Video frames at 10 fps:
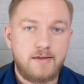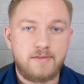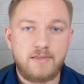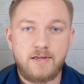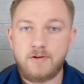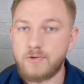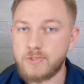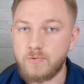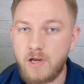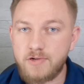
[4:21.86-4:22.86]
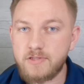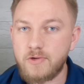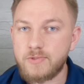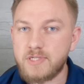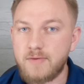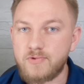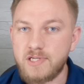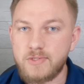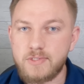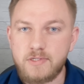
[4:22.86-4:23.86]
then surrounding those
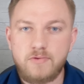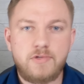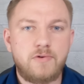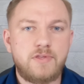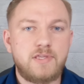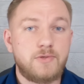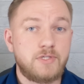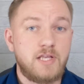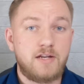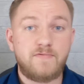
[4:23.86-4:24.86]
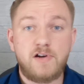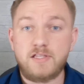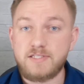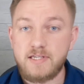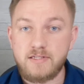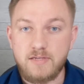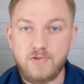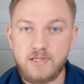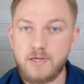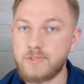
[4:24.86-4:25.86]
companies, you know that there's a lot of volatility
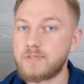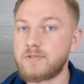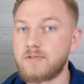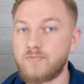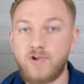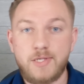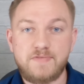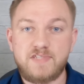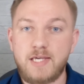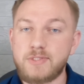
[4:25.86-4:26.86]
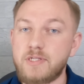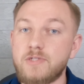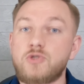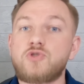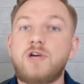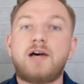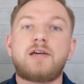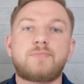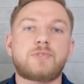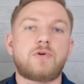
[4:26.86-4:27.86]
because the price of Tesla shot
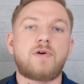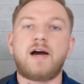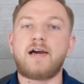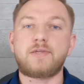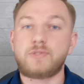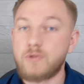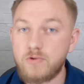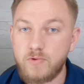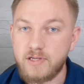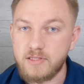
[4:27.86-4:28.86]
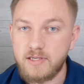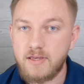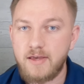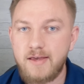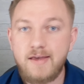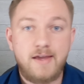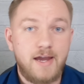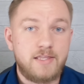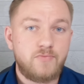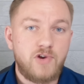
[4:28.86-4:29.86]
up so high, so quickly.
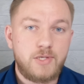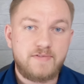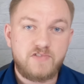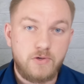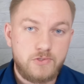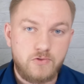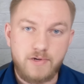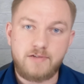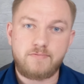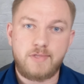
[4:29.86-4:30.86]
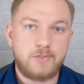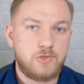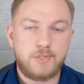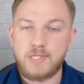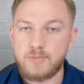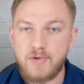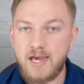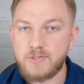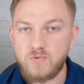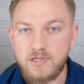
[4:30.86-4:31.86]
And the price of Dogecoin, just this
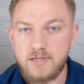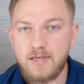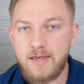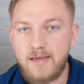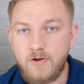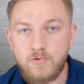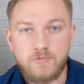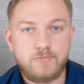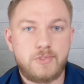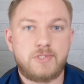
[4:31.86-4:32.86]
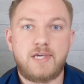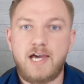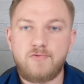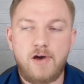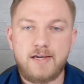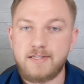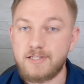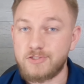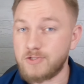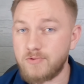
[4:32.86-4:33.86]
past week,
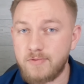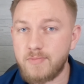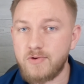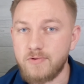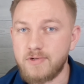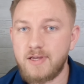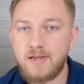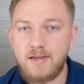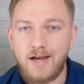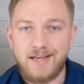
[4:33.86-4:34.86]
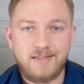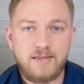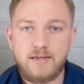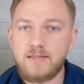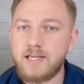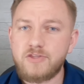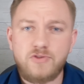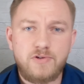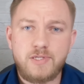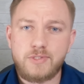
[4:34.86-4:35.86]
skyrocketed to the moon. I think they hit like
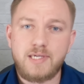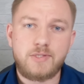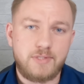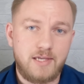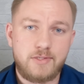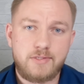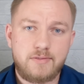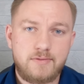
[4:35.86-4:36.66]
36 cents.